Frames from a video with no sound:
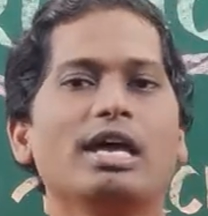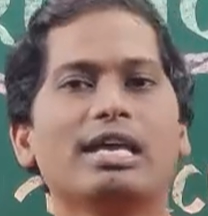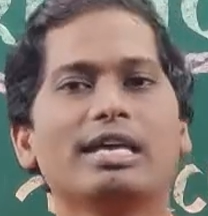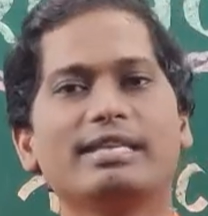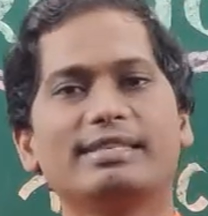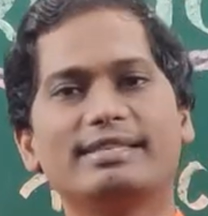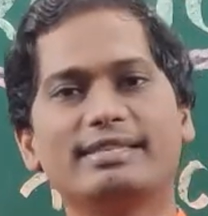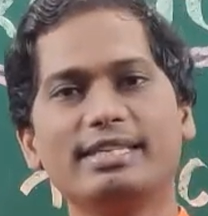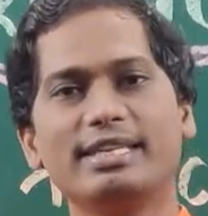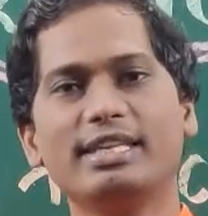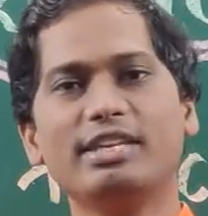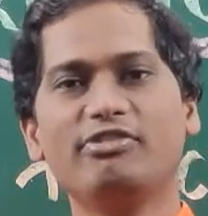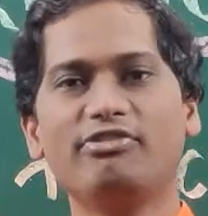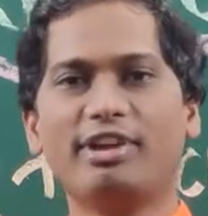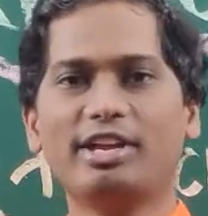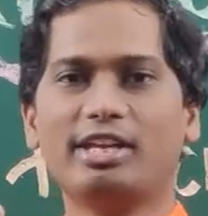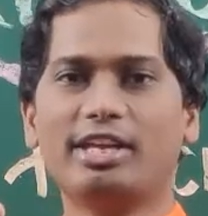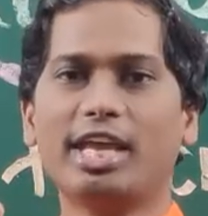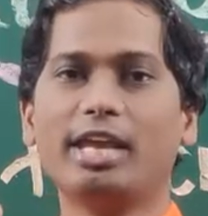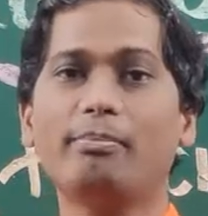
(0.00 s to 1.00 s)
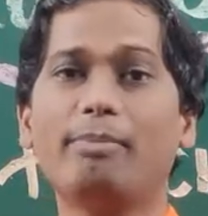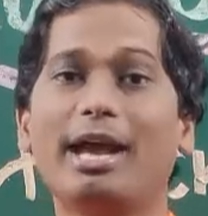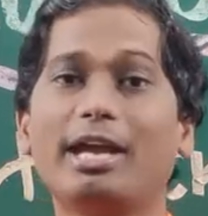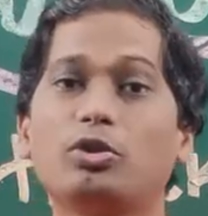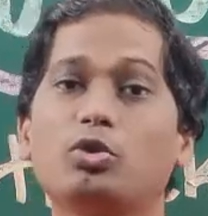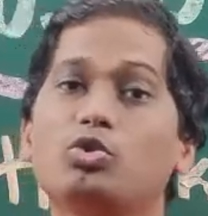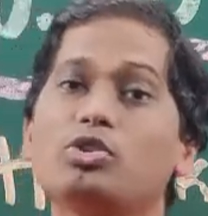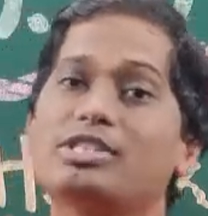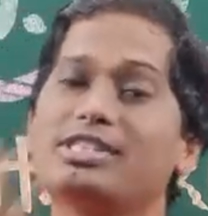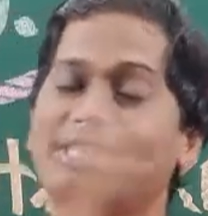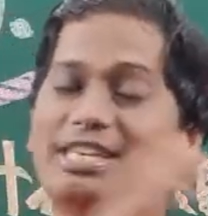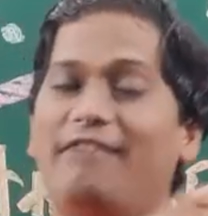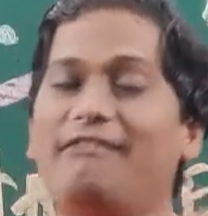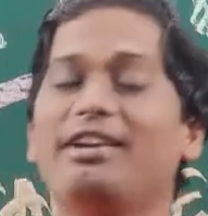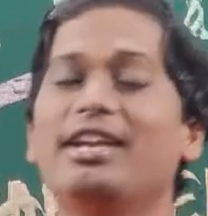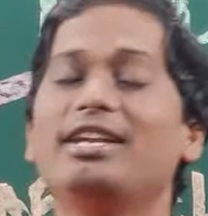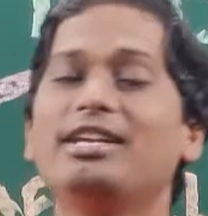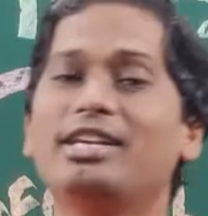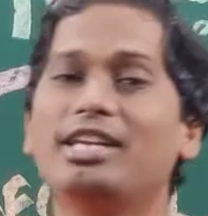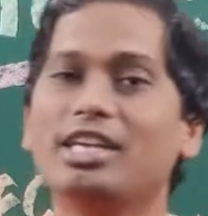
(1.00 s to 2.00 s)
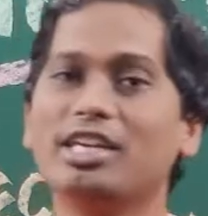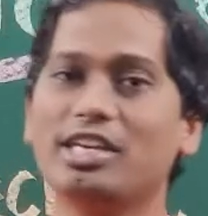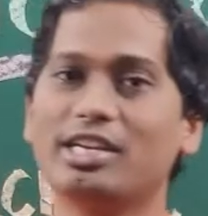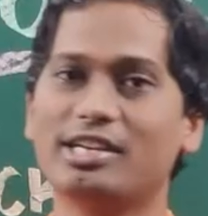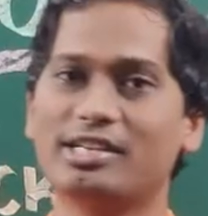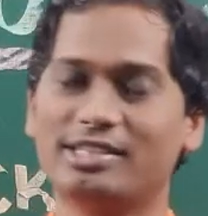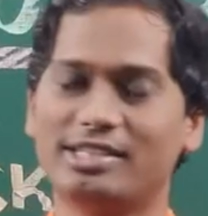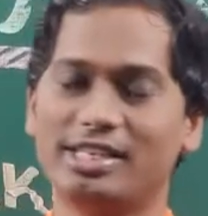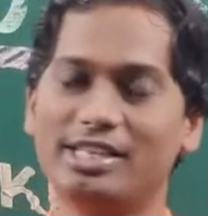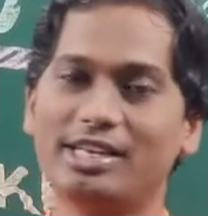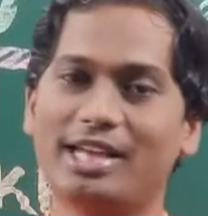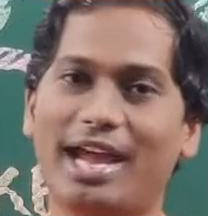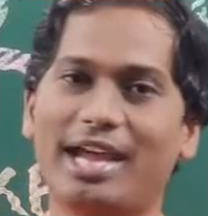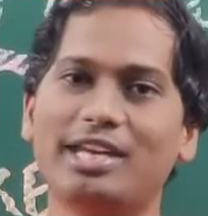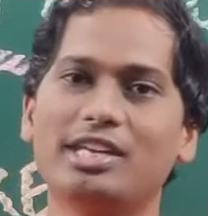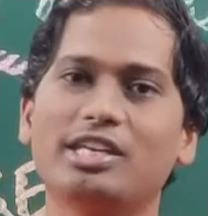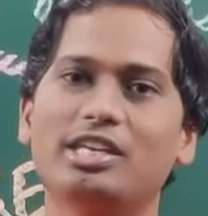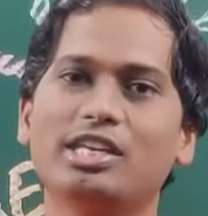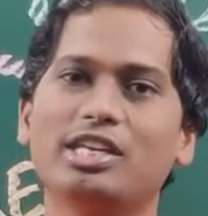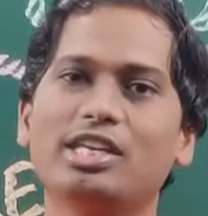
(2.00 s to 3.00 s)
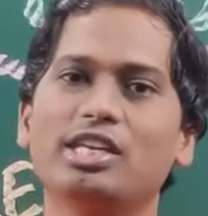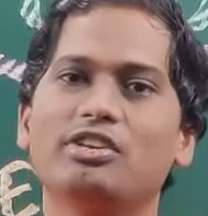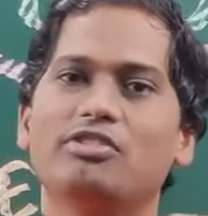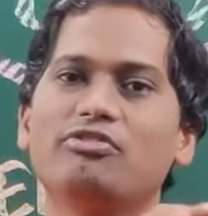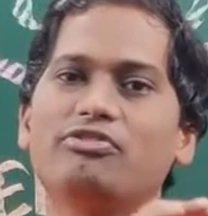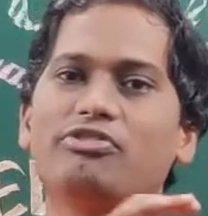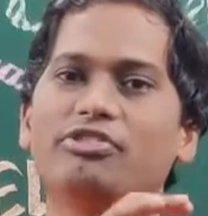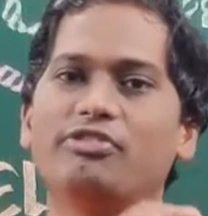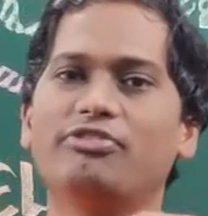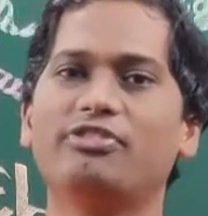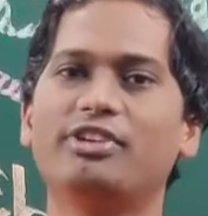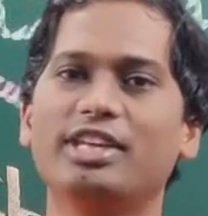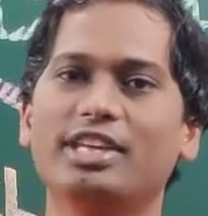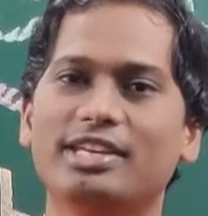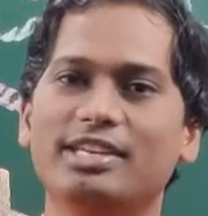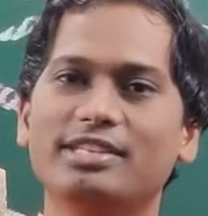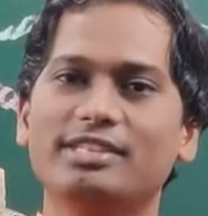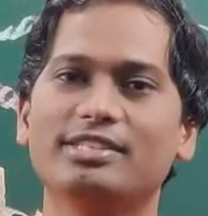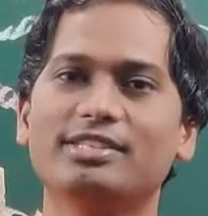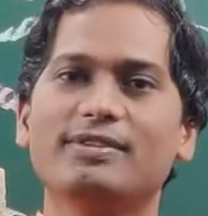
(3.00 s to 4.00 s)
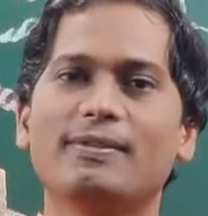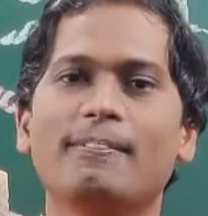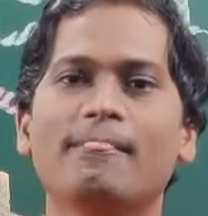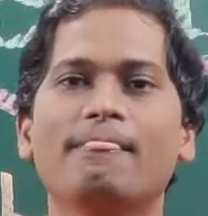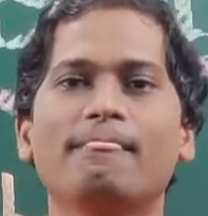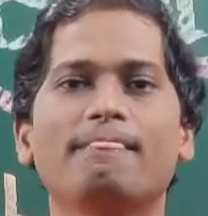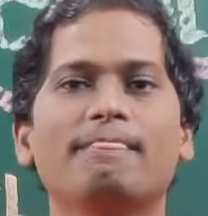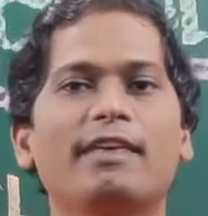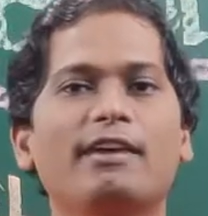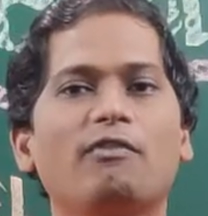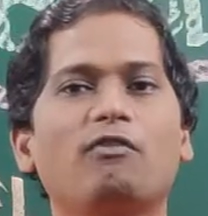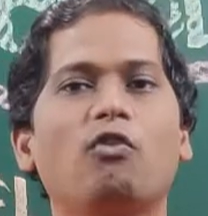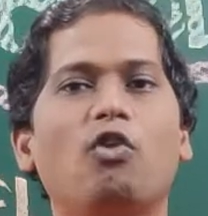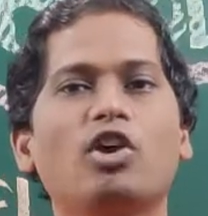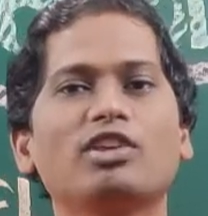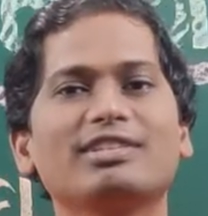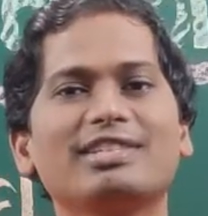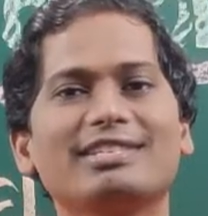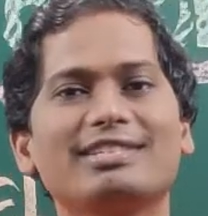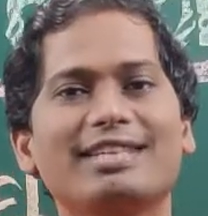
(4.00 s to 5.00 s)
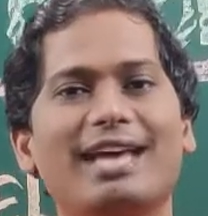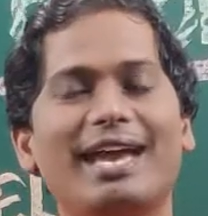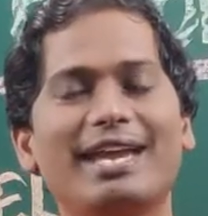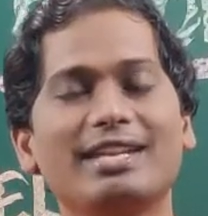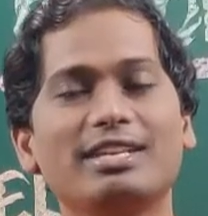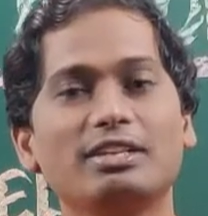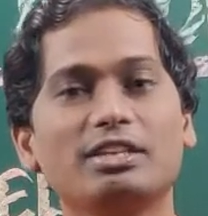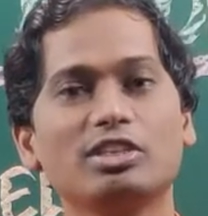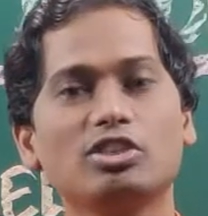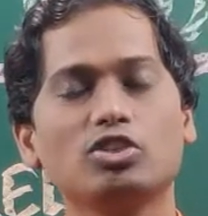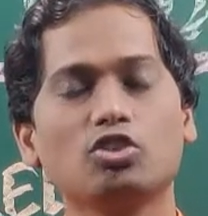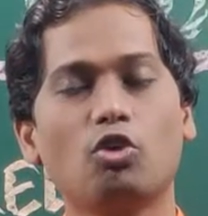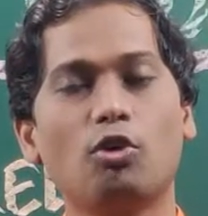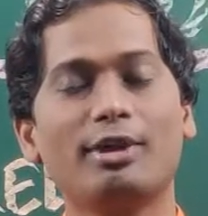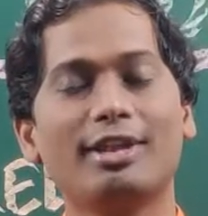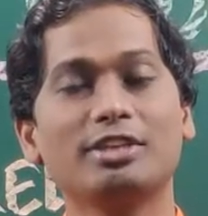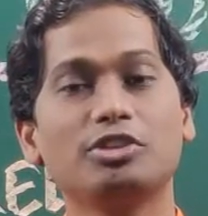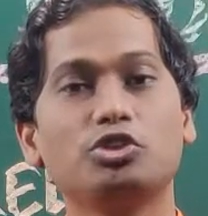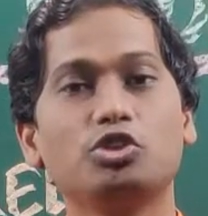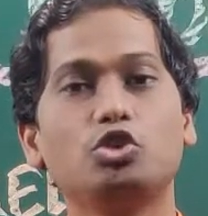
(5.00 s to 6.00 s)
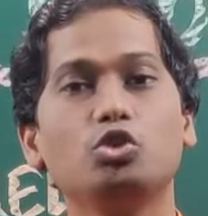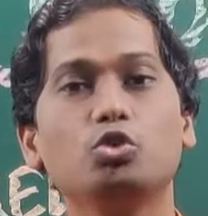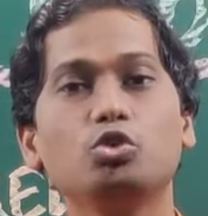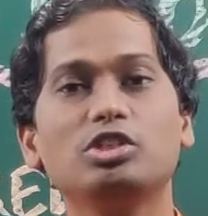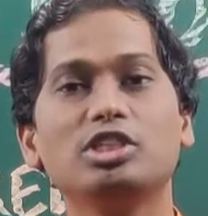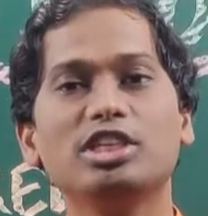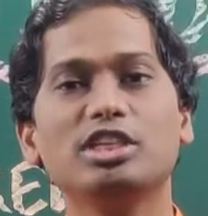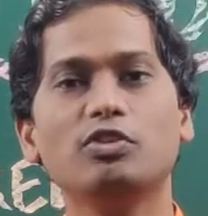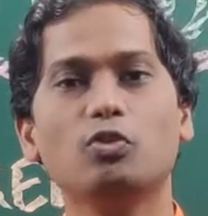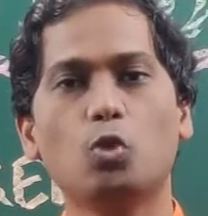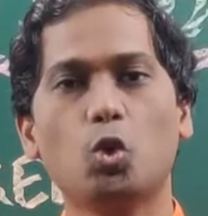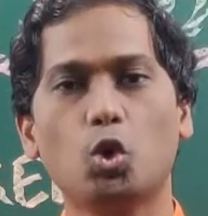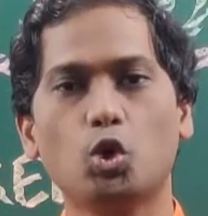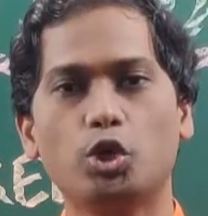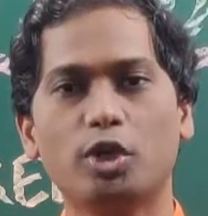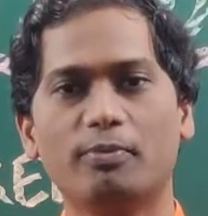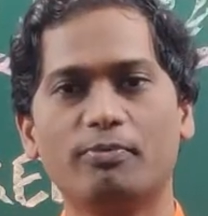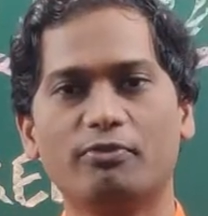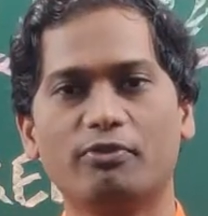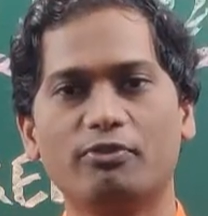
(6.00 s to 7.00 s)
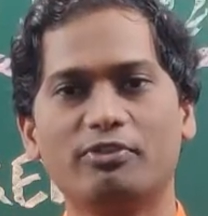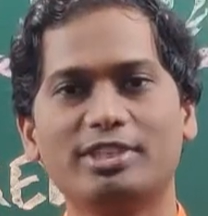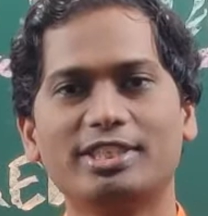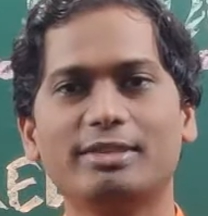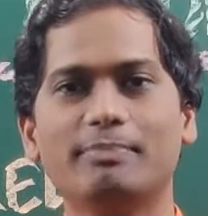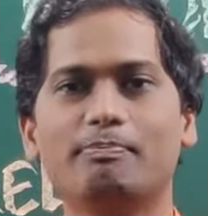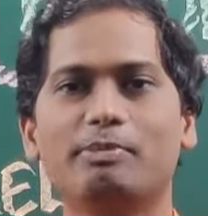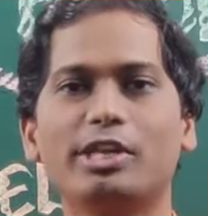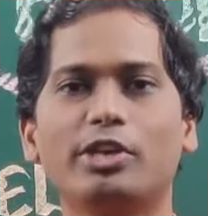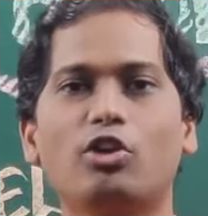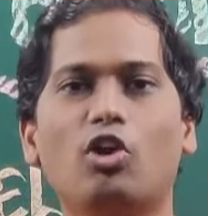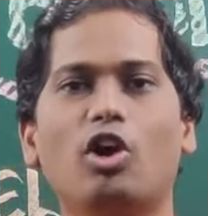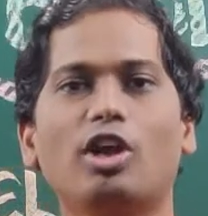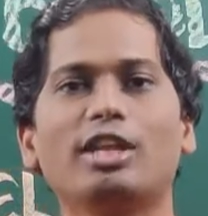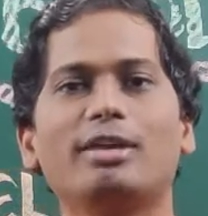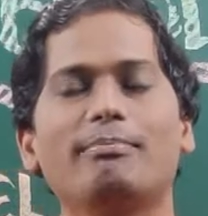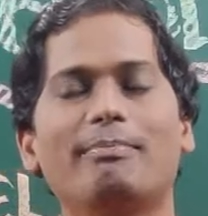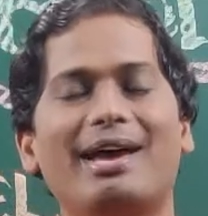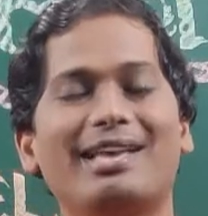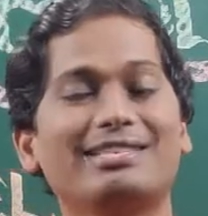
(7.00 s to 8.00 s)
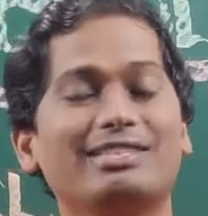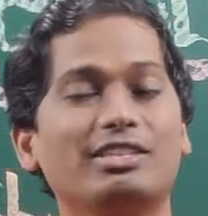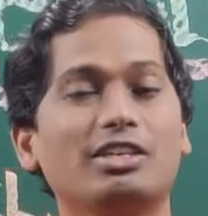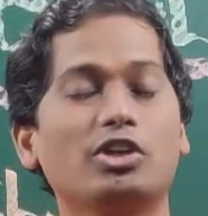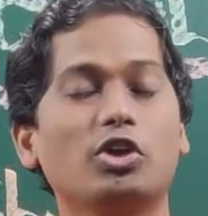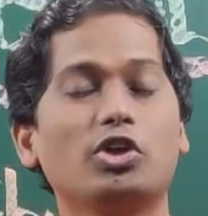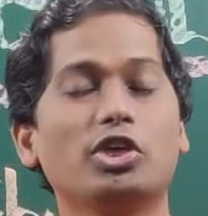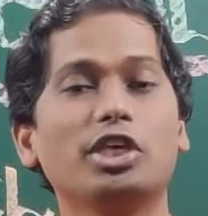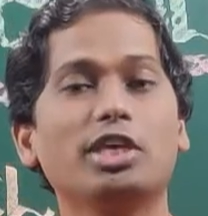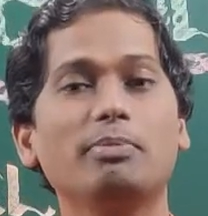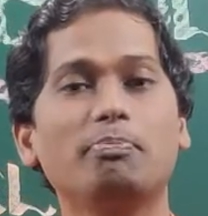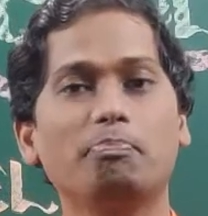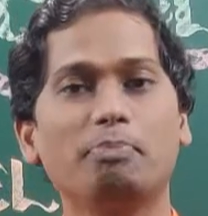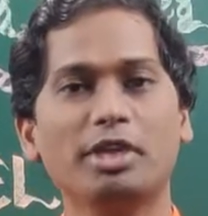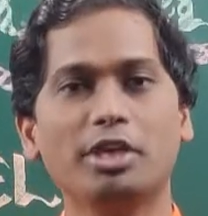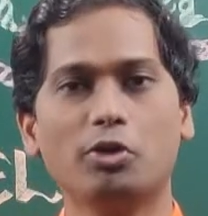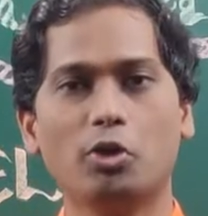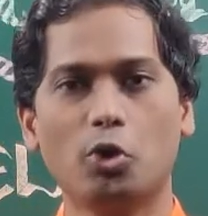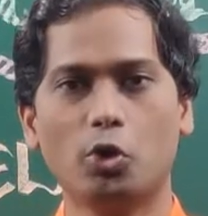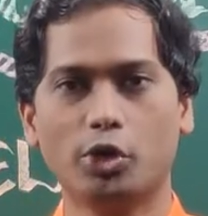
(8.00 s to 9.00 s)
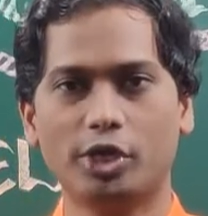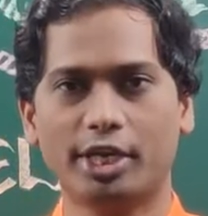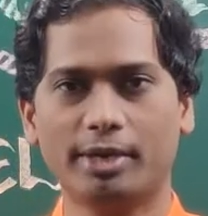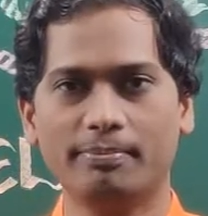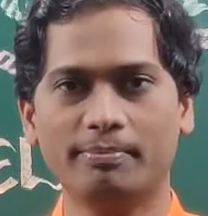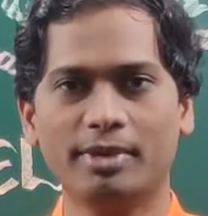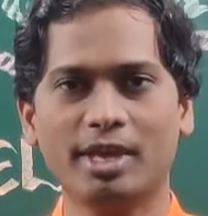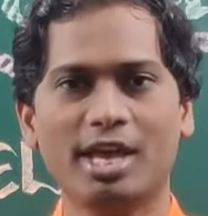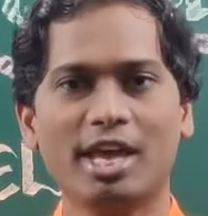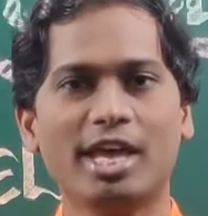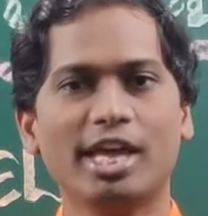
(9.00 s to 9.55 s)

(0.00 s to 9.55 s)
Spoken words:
See, if I take back to the 70 years, in 1950s, there was a scientist called as Eugene Odum. We simply call him as E.P. Odum.